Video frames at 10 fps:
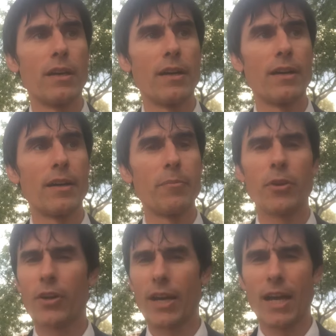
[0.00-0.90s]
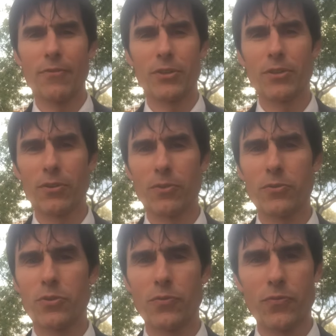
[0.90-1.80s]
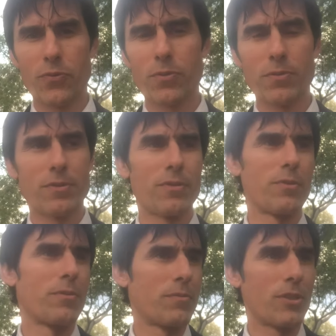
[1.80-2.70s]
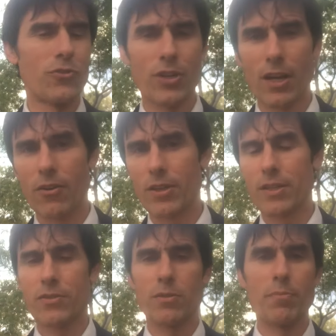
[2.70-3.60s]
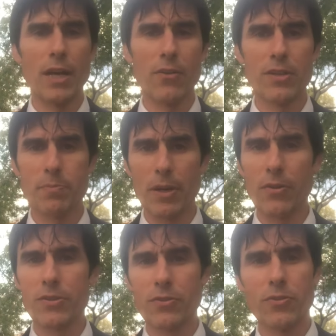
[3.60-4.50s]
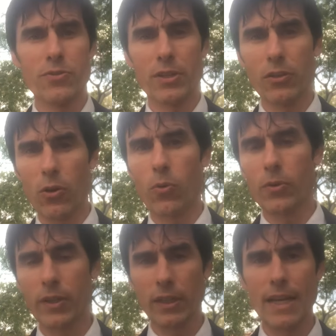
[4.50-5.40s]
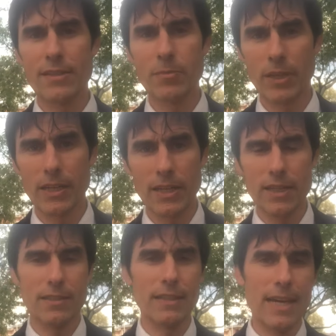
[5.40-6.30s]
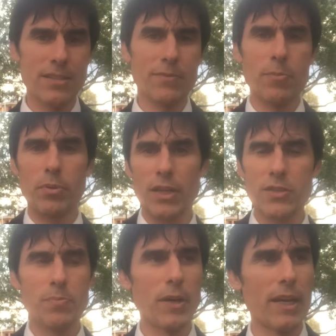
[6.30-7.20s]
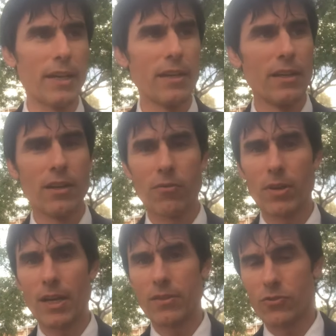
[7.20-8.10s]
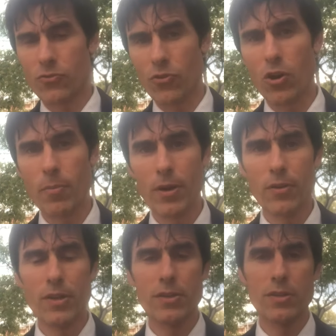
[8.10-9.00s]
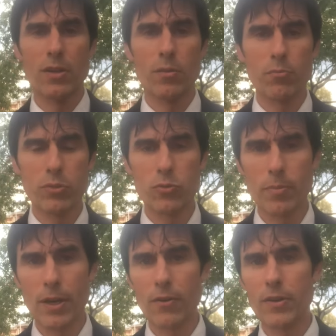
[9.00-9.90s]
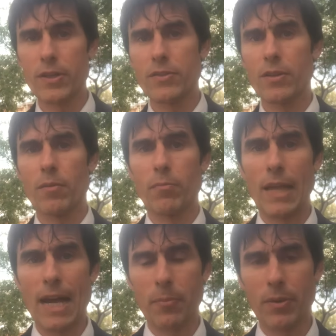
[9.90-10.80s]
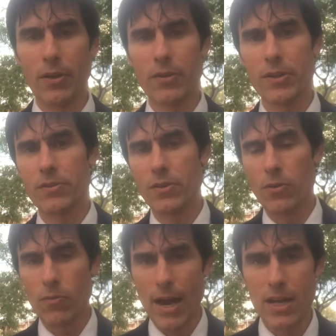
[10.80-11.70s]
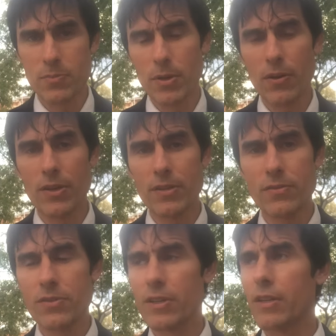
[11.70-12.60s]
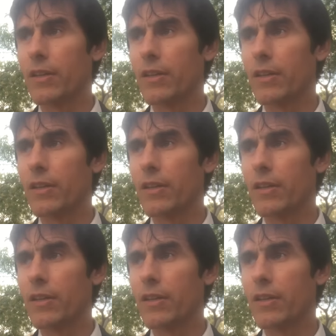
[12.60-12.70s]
you're going to have to go to fruit, to cherries, to berries. Berries are usually lower in the glycemic index, less of a blood spike, right? Strawberries, blueberries, blackberries, raspberries.